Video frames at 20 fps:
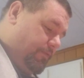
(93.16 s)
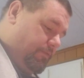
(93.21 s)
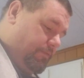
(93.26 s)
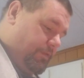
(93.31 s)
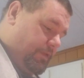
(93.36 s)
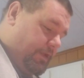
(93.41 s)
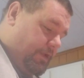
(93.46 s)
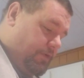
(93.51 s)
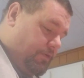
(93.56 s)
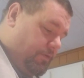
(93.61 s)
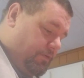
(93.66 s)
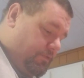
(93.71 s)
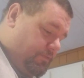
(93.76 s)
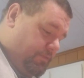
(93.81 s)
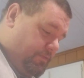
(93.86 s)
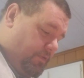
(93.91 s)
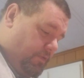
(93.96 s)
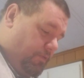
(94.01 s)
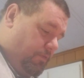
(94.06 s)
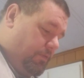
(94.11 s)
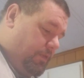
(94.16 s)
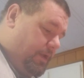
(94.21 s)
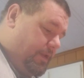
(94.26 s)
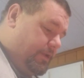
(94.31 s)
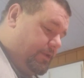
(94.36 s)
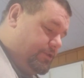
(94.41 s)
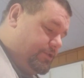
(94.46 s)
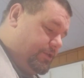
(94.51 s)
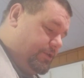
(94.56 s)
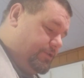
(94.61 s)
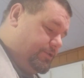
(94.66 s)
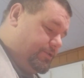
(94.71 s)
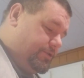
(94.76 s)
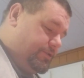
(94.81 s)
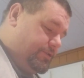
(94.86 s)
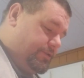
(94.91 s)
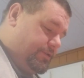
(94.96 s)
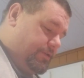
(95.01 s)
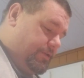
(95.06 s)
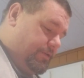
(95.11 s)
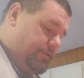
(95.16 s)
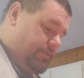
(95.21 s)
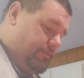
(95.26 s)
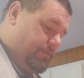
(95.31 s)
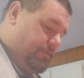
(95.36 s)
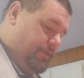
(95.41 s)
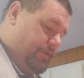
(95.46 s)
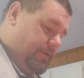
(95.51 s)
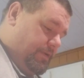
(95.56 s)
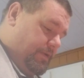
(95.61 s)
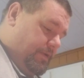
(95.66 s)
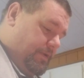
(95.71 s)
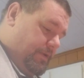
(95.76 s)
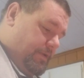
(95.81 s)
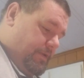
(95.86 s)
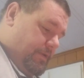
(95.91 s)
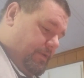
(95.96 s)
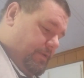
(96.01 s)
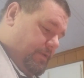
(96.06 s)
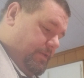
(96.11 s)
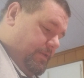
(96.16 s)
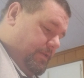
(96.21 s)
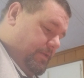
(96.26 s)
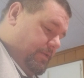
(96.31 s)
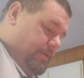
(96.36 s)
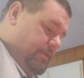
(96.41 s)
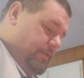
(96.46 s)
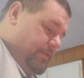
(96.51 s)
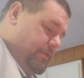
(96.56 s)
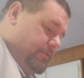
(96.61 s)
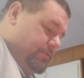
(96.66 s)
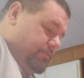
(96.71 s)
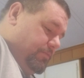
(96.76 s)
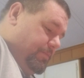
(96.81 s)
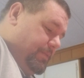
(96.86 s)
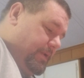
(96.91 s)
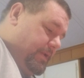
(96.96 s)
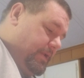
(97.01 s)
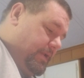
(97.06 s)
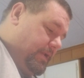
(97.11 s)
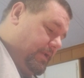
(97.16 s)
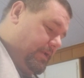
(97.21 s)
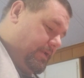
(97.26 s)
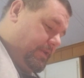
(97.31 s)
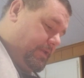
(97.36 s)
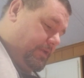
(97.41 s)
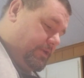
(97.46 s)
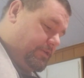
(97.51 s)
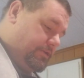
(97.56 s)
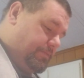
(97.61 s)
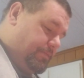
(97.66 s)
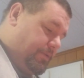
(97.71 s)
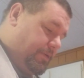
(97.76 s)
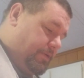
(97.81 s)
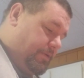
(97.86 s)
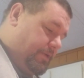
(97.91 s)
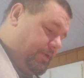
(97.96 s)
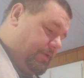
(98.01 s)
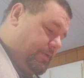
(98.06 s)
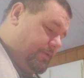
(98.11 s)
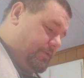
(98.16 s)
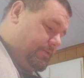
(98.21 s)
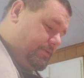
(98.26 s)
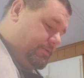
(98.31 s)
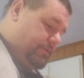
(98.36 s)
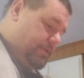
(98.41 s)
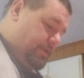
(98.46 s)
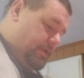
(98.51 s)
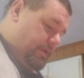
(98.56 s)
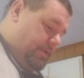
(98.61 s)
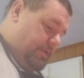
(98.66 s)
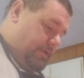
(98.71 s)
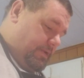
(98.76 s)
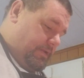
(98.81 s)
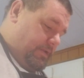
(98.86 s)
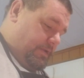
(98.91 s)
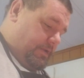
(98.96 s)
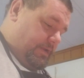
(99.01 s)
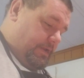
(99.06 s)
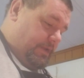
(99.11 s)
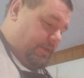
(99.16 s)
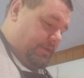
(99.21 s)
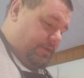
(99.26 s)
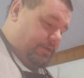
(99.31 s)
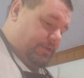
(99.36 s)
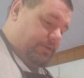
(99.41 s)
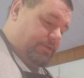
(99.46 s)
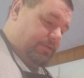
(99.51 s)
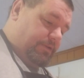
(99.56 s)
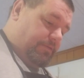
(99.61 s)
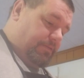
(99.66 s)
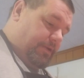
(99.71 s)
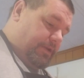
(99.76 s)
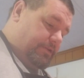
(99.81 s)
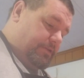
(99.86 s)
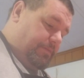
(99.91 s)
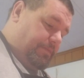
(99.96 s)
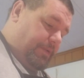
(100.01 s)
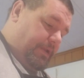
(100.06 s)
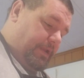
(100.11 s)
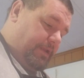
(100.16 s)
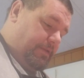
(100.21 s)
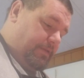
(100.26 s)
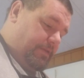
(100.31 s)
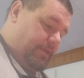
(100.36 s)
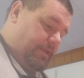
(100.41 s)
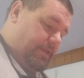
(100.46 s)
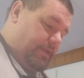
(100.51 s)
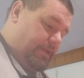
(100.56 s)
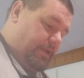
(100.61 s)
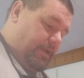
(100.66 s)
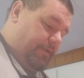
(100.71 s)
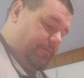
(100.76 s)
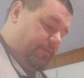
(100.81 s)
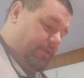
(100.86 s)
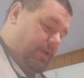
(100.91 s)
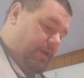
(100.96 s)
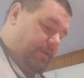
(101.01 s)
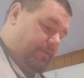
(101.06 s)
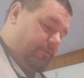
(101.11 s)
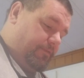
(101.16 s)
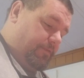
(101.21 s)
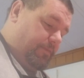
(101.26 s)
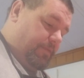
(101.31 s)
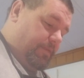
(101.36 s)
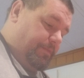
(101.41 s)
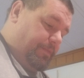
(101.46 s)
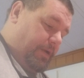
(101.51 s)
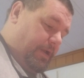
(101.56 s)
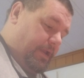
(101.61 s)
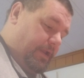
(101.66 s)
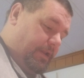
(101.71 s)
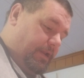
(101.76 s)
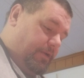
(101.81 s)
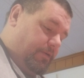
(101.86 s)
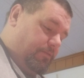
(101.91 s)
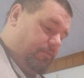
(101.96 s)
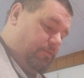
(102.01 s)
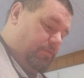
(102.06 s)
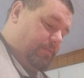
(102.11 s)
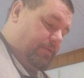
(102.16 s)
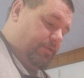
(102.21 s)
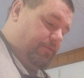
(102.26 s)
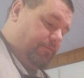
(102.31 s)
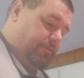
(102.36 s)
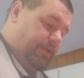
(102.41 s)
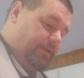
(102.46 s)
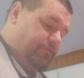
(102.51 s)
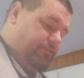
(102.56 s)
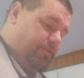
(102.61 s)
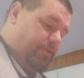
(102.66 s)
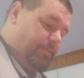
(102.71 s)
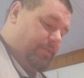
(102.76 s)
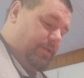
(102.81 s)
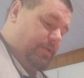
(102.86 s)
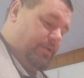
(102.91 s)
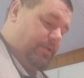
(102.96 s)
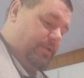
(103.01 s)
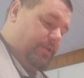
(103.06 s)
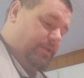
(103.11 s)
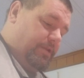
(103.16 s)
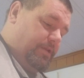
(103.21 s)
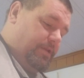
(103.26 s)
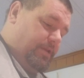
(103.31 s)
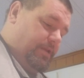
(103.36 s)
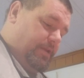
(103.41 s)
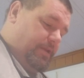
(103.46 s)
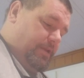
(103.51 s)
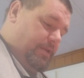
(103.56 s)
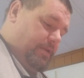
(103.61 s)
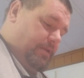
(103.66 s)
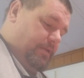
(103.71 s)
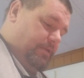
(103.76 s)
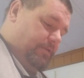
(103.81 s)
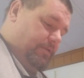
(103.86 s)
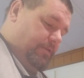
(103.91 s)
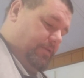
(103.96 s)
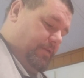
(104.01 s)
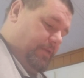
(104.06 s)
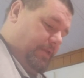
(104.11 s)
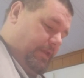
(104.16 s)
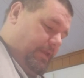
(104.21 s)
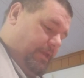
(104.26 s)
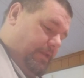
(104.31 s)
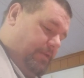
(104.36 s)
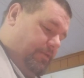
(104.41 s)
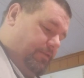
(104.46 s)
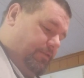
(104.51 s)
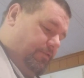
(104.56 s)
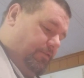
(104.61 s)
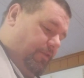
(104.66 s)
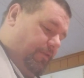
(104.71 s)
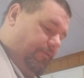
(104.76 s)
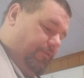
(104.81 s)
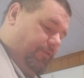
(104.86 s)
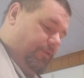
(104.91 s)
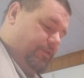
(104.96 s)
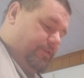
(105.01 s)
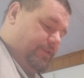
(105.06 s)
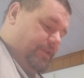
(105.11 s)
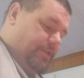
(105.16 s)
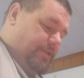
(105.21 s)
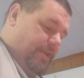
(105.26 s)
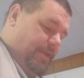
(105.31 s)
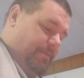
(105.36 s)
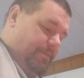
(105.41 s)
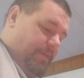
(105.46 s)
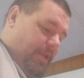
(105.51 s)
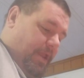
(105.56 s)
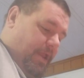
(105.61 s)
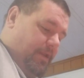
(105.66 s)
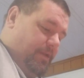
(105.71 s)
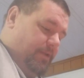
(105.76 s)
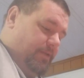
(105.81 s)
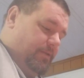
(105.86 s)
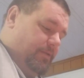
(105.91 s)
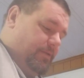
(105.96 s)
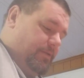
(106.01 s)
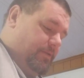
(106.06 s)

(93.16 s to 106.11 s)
really cooked with a whole lot of ginger, so this will be an experience. And this is a recipe that I've gotten from the pioneer woman, Ree Drummond. And this is our first attempt at it